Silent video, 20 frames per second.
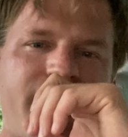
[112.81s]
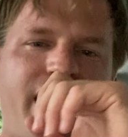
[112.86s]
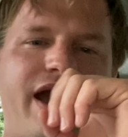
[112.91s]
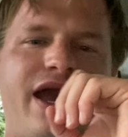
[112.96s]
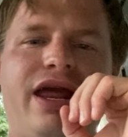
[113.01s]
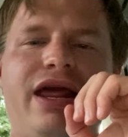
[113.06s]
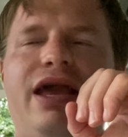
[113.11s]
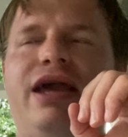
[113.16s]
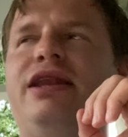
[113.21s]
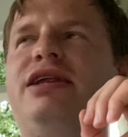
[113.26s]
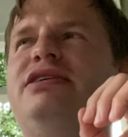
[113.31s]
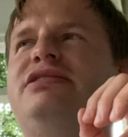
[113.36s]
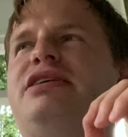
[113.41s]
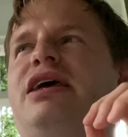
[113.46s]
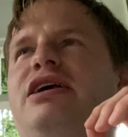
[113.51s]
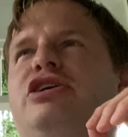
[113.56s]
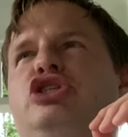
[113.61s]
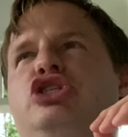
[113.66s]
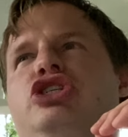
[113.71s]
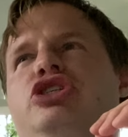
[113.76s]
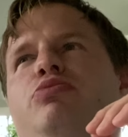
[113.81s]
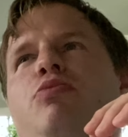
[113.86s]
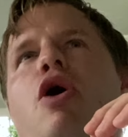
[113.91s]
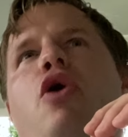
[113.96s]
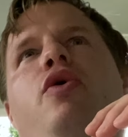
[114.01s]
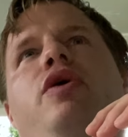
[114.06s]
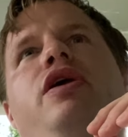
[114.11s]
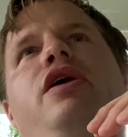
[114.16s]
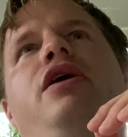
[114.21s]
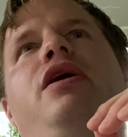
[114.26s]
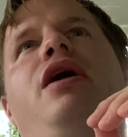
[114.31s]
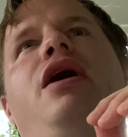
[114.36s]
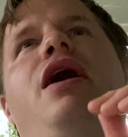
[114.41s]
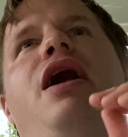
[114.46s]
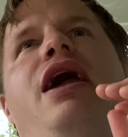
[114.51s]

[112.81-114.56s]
it, it is like smoking